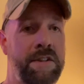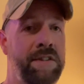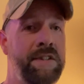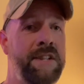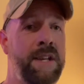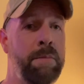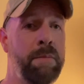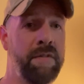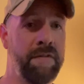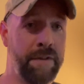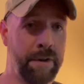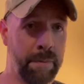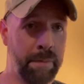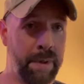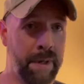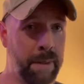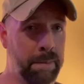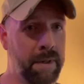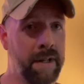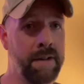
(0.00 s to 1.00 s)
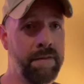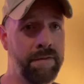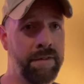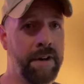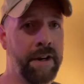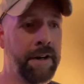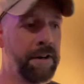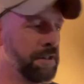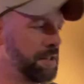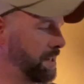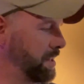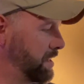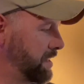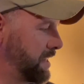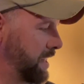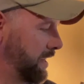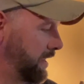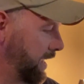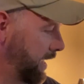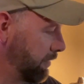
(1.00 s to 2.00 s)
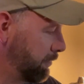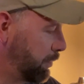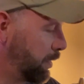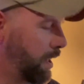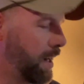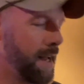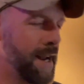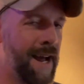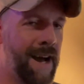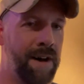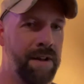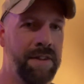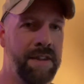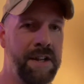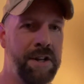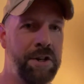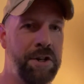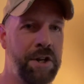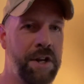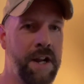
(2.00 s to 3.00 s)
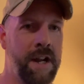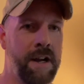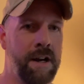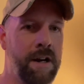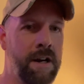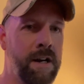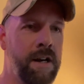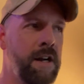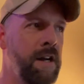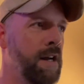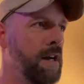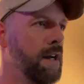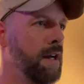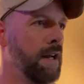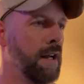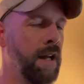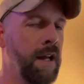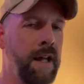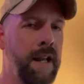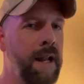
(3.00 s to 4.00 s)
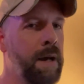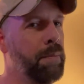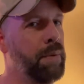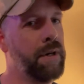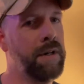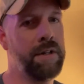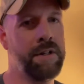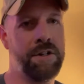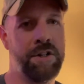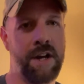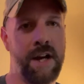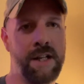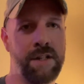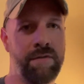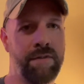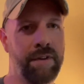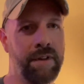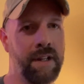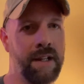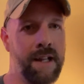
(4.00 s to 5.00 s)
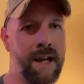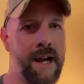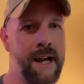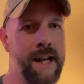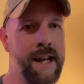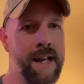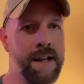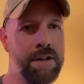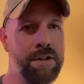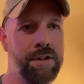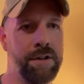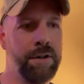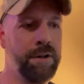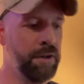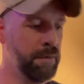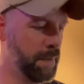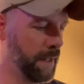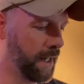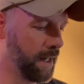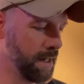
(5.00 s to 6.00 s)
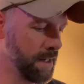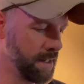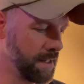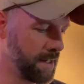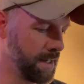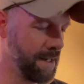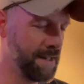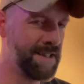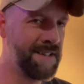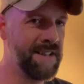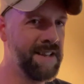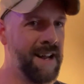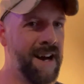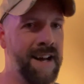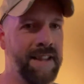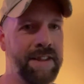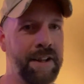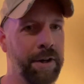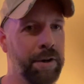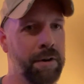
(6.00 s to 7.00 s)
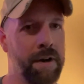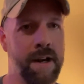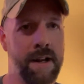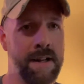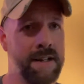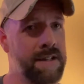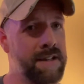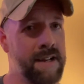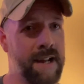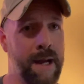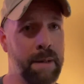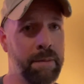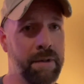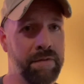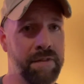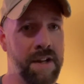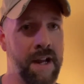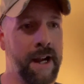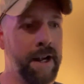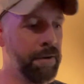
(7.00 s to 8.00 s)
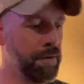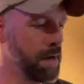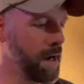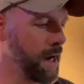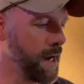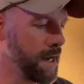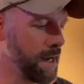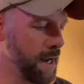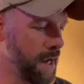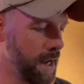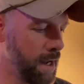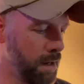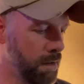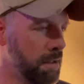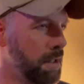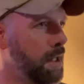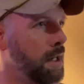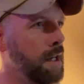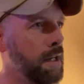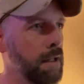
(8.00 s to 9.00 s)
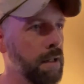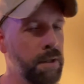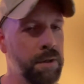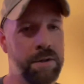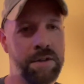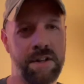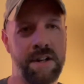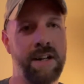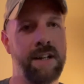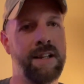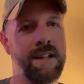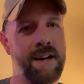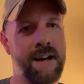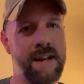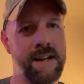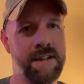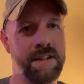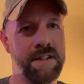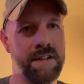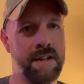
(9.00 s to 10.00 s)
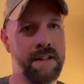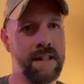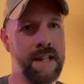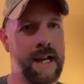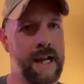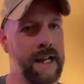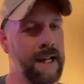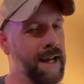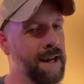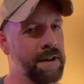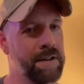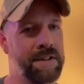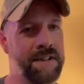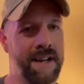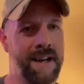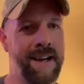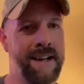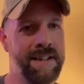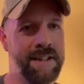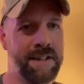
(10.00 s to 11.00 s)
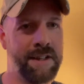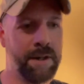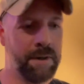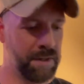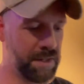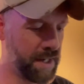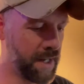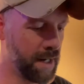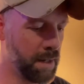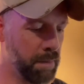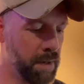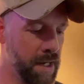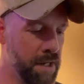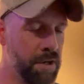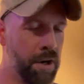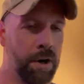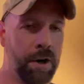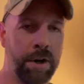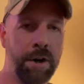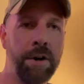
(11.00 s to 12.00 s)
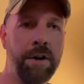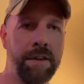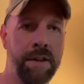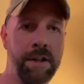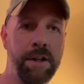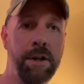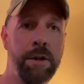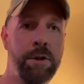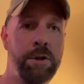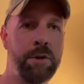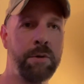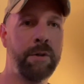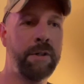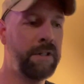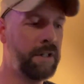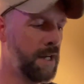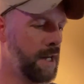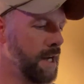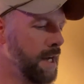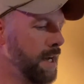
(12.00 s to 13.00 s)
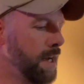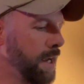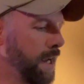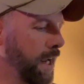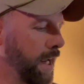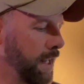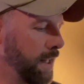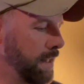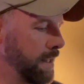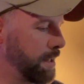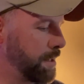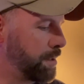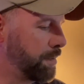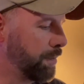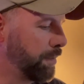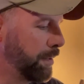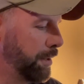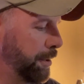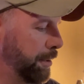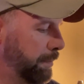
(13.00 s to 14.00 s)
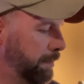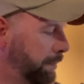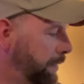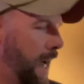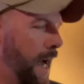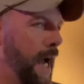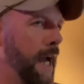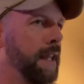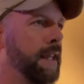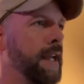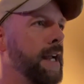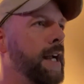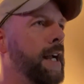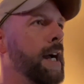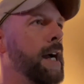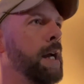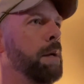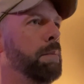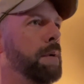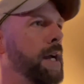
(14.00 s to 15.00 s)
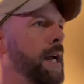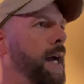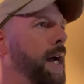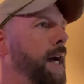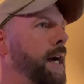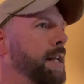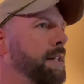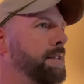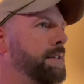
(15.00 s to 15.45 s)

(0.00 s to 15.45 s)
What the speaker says: some of their pumpkin fragrances that they've brought out this year. And I apologize for the lighting too because it's not the greatest time of day right now. Losing a lot of sunlight outside, so it's going to be darker than usual in this room. I think I'm at